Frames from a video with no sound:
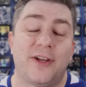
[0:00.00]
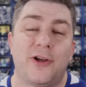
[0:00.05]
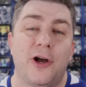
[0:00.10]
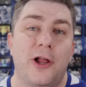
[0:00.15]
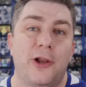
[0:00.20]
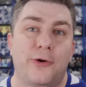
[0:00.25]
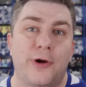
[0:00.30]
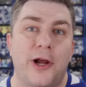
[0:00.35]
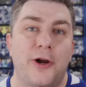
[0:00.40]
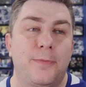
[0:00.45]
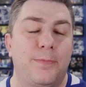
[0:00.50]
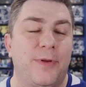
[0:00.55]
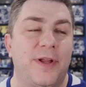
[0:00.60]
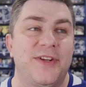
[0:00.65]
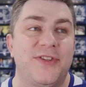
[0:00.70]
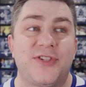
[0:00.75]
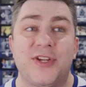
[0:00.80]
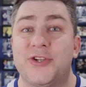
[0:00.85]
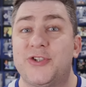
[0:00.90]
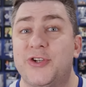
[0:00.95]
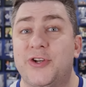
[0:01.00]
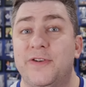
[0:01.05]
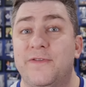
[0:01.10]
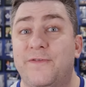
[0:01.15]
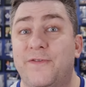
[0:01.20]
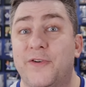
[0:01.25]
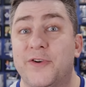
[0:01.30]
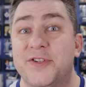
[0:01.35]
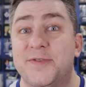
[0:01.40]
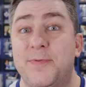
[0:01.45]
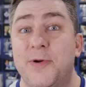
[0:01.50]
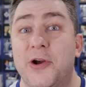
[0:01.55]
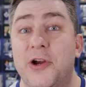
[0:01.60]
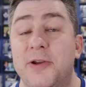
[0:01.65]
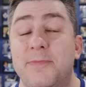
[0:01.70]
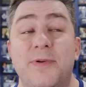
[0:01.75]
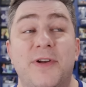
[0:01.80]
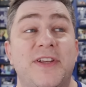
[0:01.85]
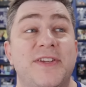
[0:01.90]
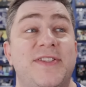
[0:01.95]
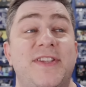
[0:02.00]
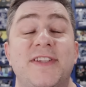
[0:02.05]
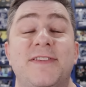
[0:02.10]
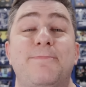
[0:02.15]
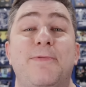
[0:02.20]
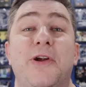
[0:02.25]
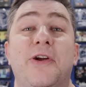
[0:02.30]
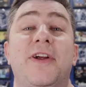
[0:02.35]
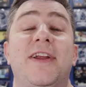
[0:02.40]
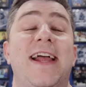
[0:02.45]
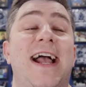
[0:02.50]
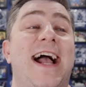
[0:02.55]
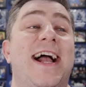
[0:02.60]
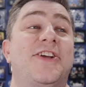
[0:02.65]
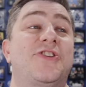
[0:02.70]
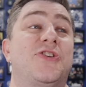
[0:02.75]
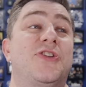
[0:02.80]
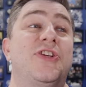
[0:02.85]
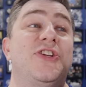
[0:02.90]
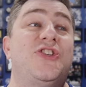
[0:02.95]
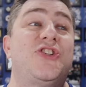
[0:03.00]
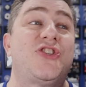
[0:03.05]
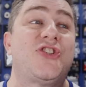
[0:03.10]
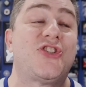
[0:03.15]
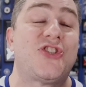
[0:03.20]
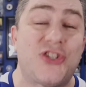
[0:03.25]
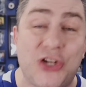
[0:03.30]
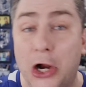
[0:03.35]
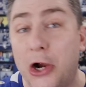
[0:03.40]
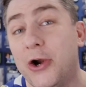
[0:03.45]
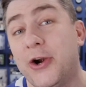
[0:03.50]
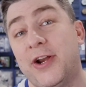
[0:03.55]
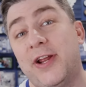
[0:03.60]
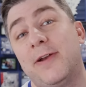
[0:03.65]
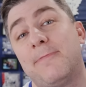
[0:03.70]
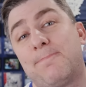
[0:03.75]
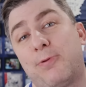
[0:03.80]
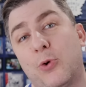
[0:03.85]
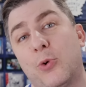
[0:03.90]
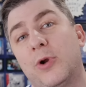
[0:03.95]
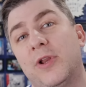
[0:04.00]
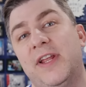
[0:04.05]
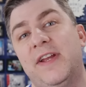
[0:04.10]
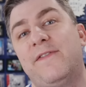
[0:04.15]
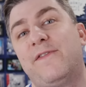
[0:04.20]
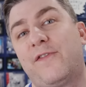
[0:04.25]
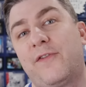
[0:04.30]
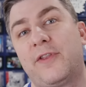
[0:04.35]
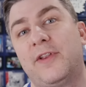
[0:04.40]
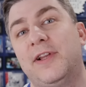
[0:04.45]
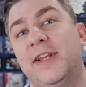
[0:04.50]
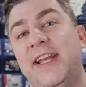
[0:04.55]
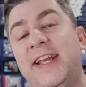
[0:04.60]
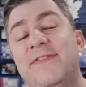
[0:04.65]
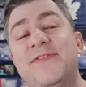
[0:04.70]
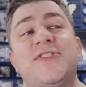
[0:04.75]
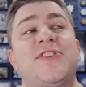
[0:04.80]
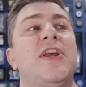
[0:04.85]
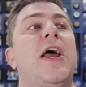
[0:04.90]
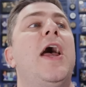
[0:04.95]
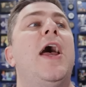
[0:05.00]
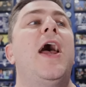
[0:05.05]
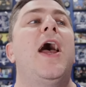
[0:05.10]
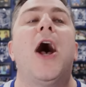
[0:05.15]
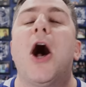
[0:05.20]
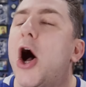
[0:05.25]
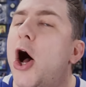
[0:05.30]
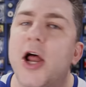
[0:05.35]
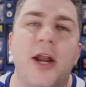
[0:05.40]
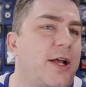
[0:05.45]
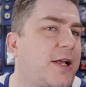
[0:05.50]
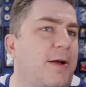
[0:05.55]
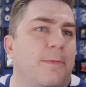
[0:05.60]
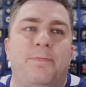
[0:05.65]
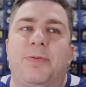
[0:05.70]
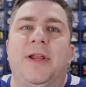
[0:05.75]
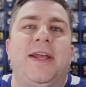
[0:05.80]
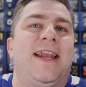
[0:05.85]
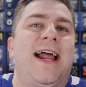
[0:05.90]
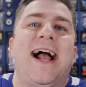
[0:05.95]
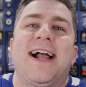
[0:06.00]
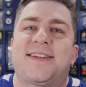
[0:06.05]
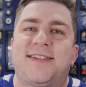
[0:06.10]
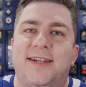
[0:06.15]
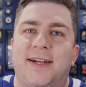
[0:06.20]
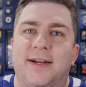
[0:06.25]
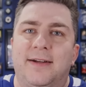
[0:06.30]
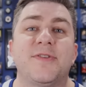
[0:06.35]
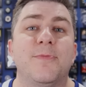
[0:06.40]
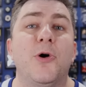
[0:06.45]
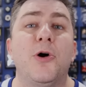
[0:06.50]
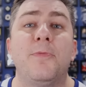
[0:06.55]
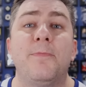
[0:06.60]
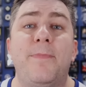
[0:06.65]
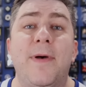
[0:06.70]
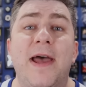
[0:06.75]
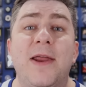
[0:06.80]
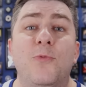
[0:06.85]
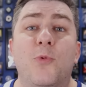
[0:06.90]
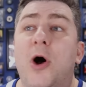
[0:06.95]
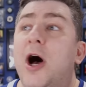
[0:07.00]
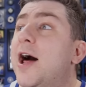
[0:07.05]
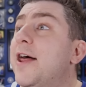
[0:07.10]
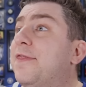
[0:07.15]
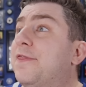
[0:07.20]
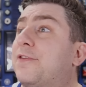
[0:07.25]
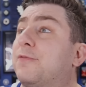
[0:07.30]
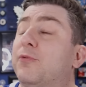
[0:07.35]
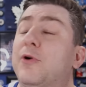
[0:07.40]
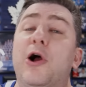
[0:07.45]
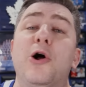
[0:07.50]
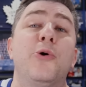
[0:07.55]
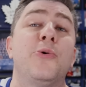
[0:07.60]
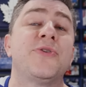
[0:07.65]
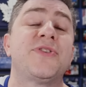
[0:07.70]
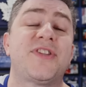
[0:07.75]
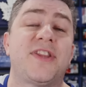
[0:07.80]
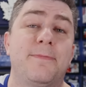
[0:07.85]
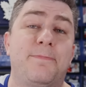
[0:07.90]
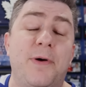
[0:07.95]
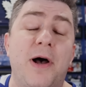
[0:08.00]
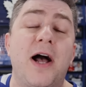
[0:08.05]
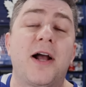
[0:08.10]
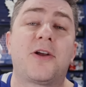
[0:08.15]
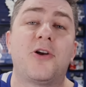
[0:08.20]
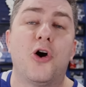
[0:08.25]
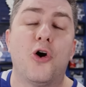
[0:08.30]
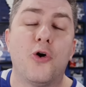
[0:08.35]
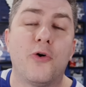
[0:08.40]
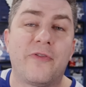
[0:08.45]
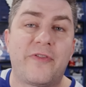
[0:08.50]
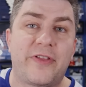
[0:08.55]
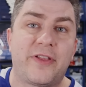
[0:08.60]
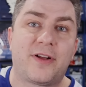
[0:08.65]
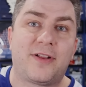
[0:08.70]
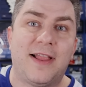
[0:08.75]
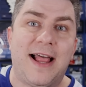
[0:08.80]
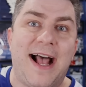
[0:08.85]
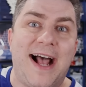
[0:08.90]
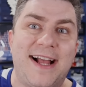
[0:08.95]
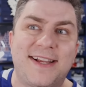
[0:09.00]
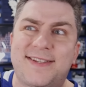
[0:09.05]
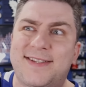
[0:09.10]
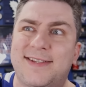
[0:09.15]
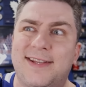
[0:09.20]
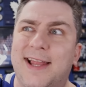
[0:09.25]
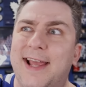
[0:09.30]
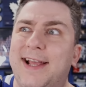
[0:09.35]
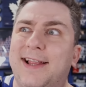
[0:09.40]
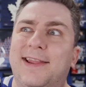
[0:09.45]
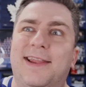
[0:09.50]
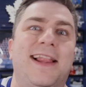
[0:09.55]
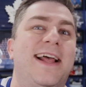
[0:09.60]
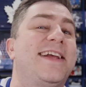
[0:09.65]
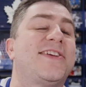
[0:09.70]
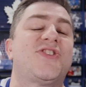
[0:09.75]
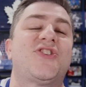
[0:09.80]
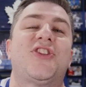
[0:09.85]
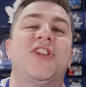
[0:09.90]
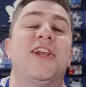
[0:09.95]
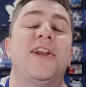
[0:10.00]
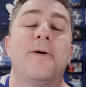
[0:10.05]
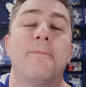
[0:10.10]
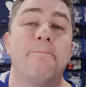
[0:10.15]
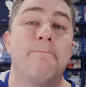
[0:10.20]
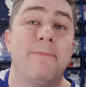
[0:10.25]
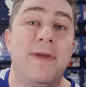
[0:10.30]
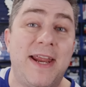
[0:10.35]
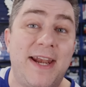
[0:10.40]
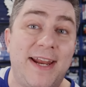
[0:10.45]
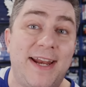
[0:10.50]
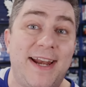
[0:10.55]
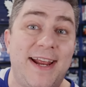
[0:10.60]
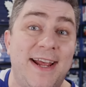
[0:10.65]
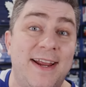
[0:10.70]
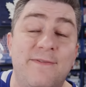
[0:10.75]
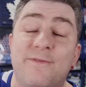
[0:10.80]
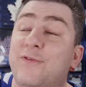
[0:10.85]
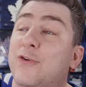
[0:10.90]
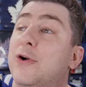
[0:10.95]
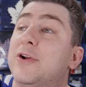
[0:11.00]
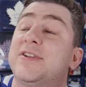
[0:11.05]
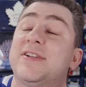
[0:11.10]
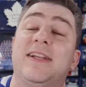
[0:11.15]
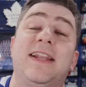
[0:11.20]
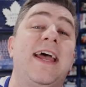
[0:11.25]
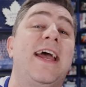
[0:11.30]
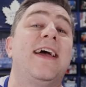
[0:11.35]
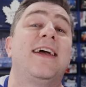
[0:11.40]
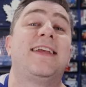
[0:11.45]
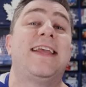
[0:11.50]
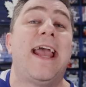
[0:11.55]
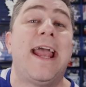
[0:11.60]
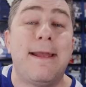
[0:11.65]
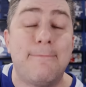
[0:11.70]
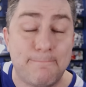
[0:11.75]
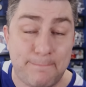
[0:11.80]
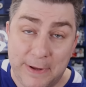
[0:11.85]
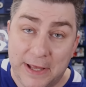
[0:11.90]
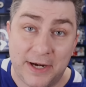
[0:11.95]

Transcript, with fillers: that Colorado played such a good first period because this period actually started poorly for the Leafs on a complete accident. Simon Benoit throws the puck over the glass like less than a minute in for a delay of game